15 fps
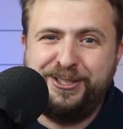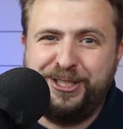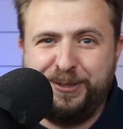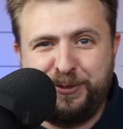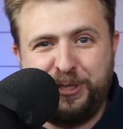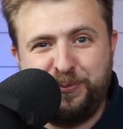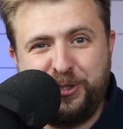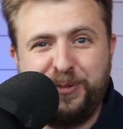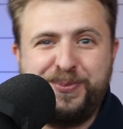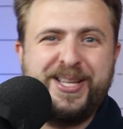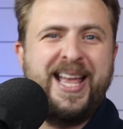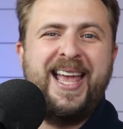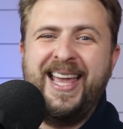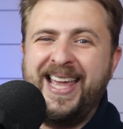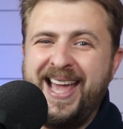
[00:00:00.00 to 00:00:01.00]

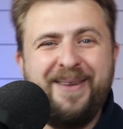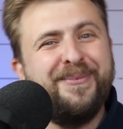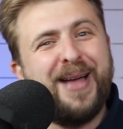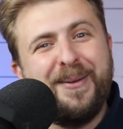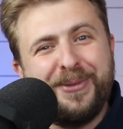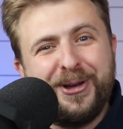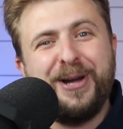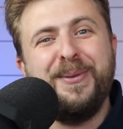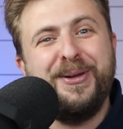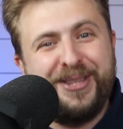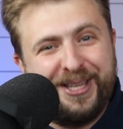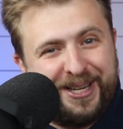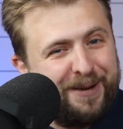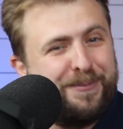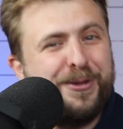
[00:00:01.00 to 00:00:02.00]
Chips. I'm talking
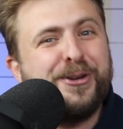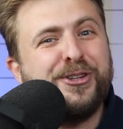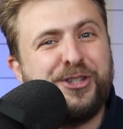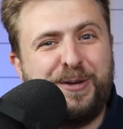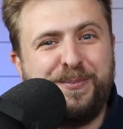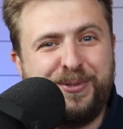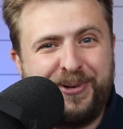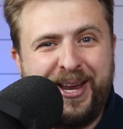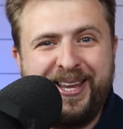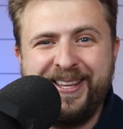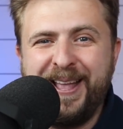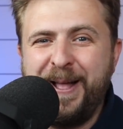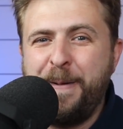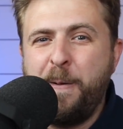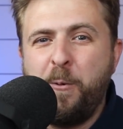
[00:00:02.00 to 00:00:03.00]
about the computer chips,
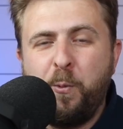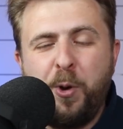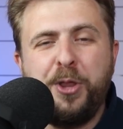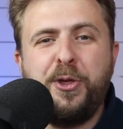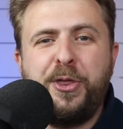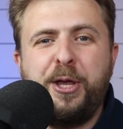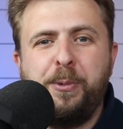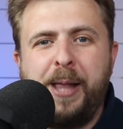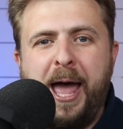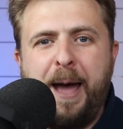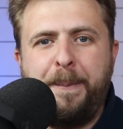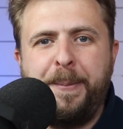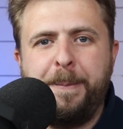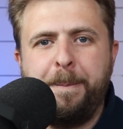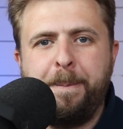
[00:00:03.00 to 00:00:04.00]
right? What do you think will
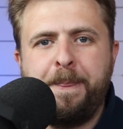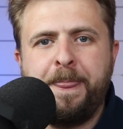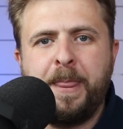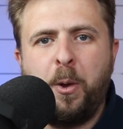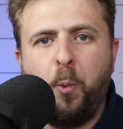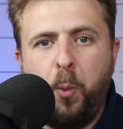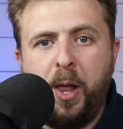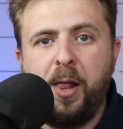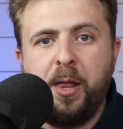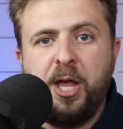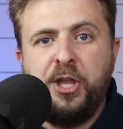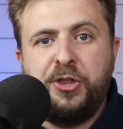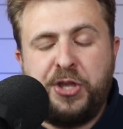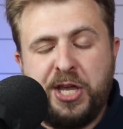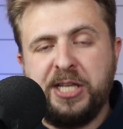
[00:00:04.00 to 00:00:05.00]
happen? Well,
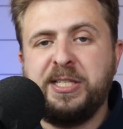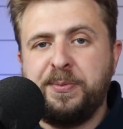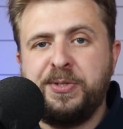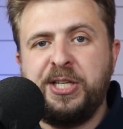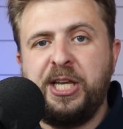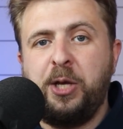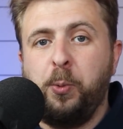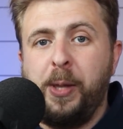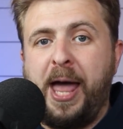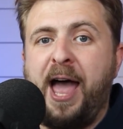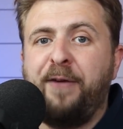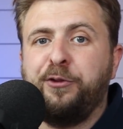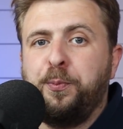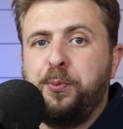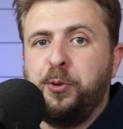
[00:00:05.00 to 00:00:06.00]
TSMC will
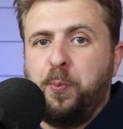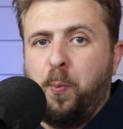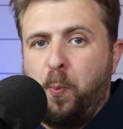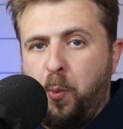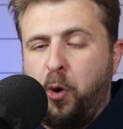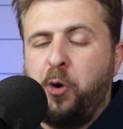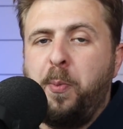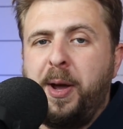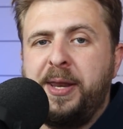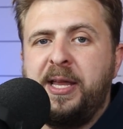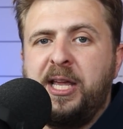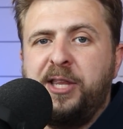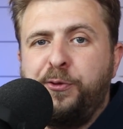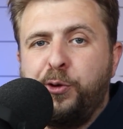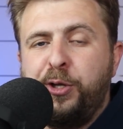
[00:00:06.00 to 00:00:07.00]
have to put more
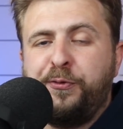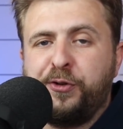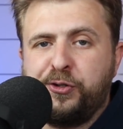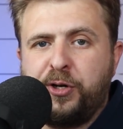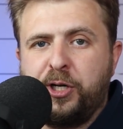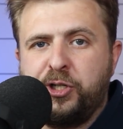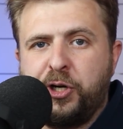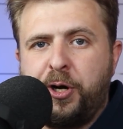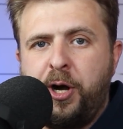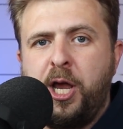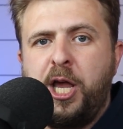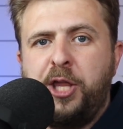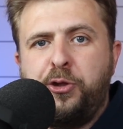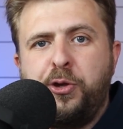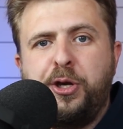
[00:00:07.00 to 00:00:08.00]
money into infrastructure
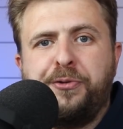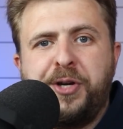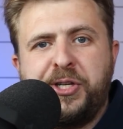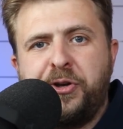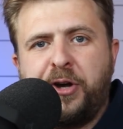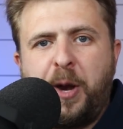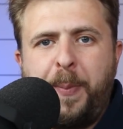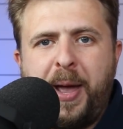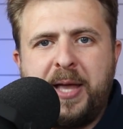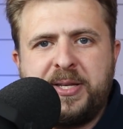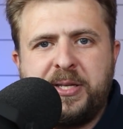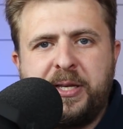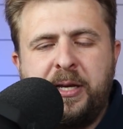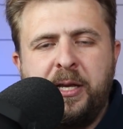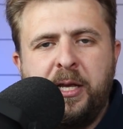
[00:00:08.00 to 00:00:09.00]
to increase their
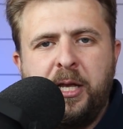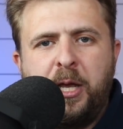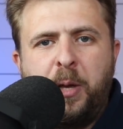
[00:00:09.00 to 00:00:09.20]
capacity.